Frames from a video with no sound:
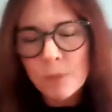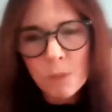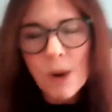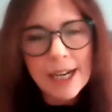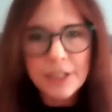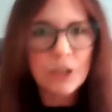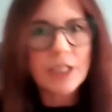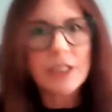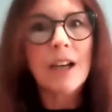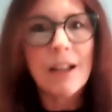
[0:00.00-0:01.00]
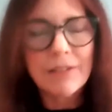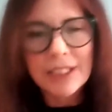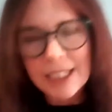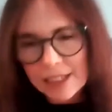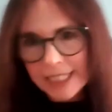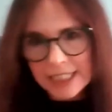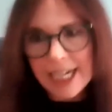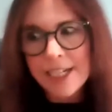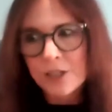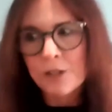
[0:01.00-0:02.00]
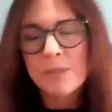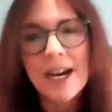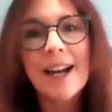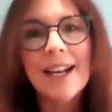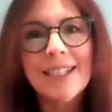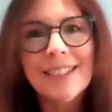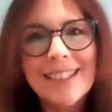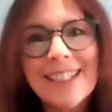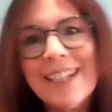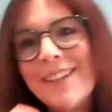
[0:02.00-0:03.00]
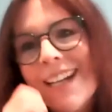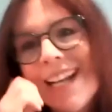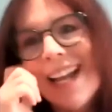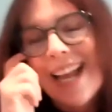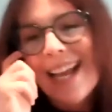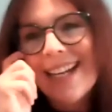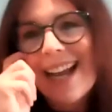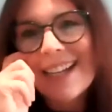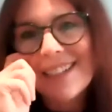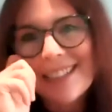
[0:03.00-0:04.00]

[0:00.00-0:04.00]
why did you just all of a sudden like change your mind? And I could